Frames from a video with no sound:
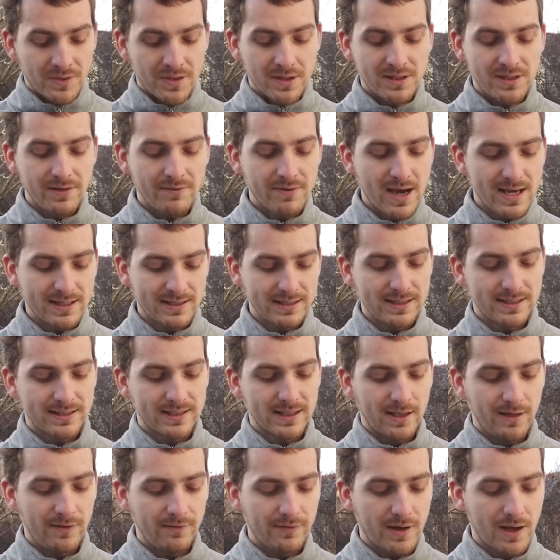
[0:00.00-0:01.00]
The device
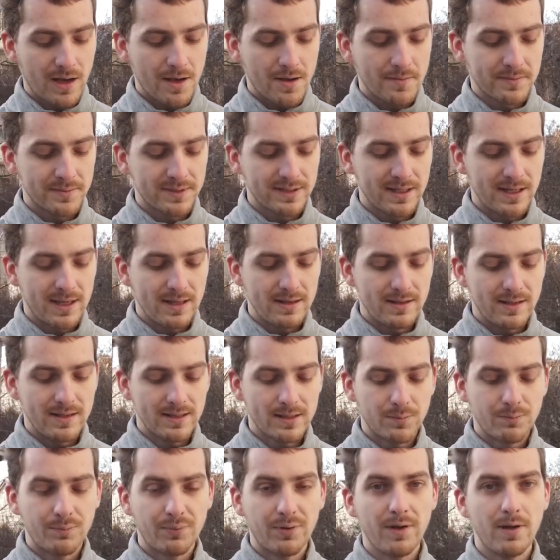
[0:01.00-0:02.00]
itself comes in
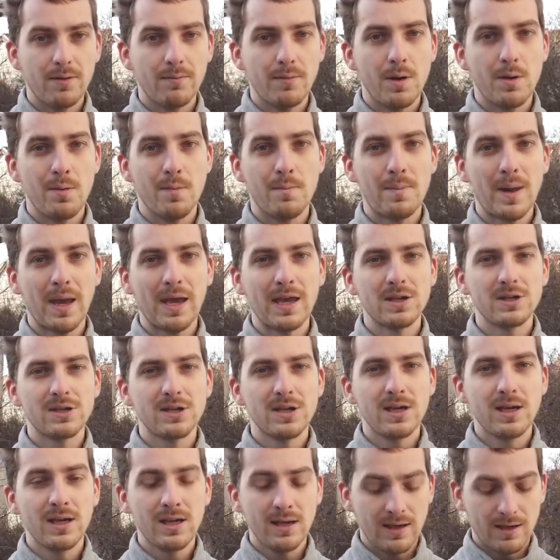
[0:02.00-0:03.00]
this premium
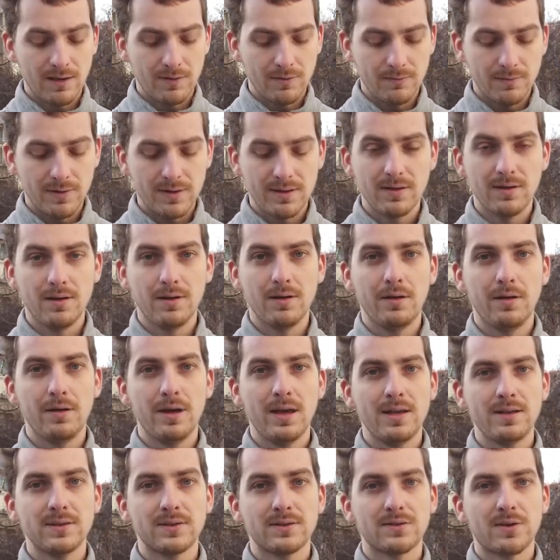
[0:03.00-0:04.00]
packaging with
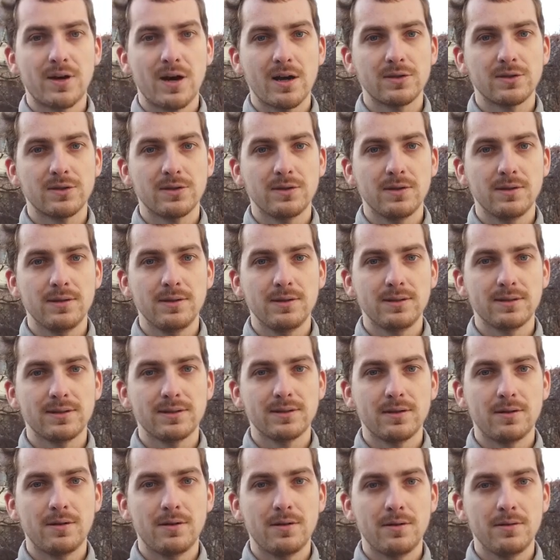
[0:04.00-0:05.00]
the
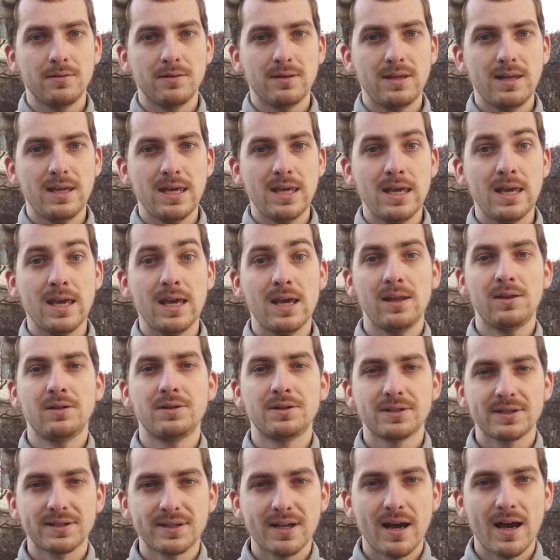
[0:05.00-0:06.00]
instructions on the
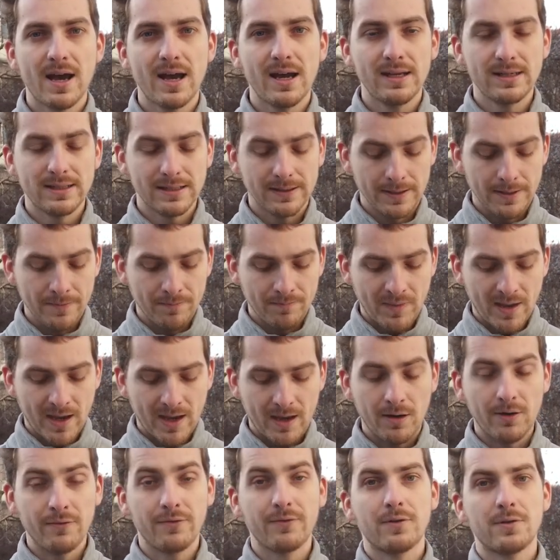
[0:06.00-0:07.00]
inner side
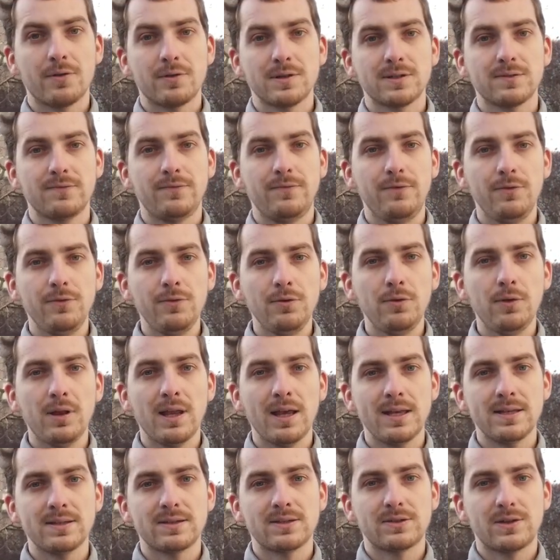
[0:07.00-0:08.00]
and of course full
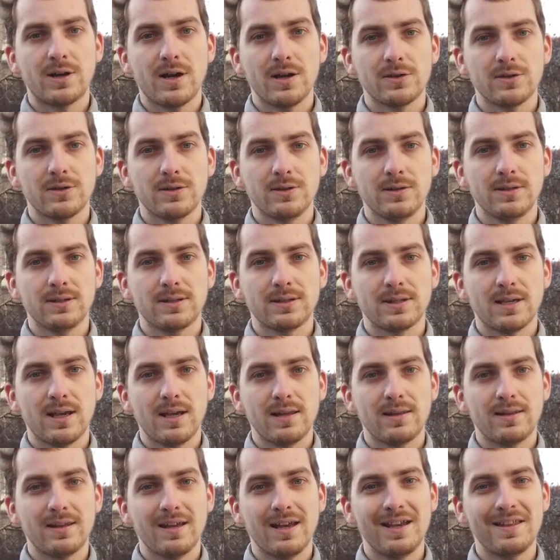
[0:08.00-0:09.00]
instructions
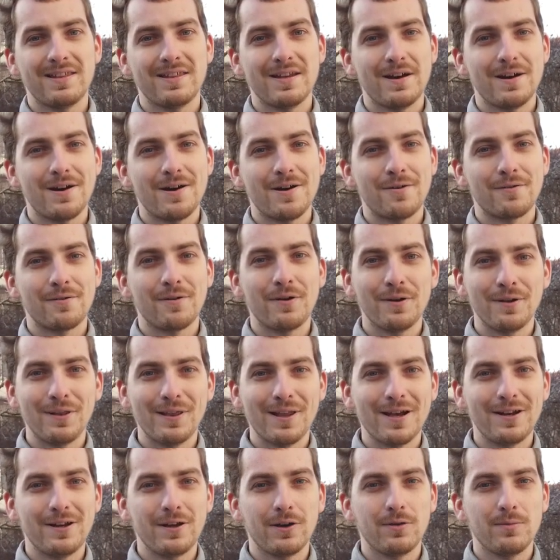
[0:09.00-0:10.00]
set at our
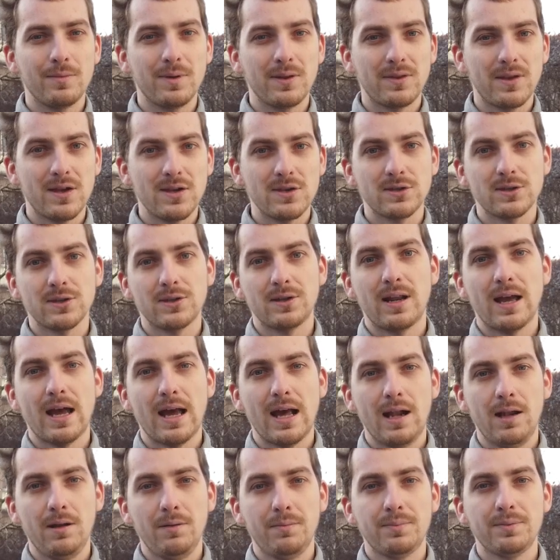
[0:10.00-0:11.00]
online documentation
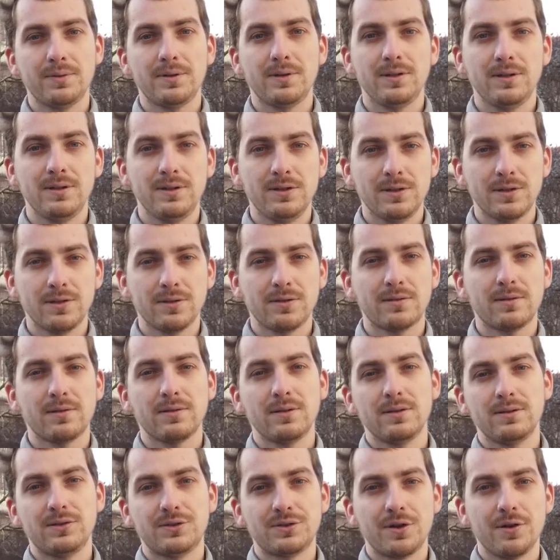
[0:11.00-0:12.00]
help dot
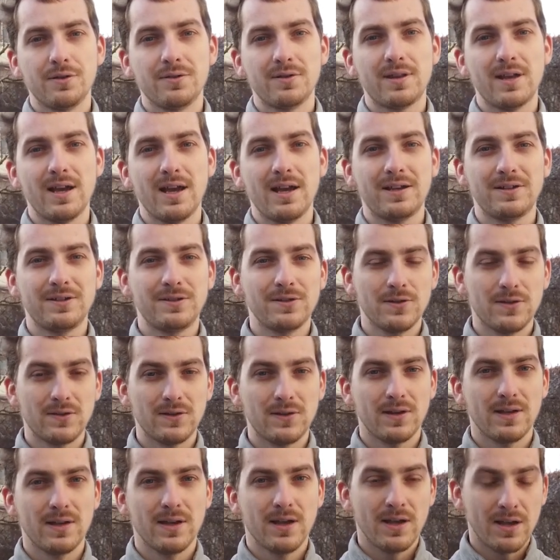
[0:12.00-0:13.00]
dronetag dot
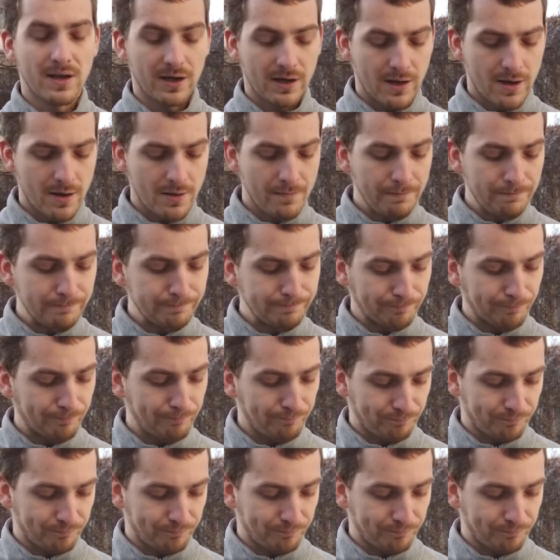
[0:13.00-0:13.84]
com.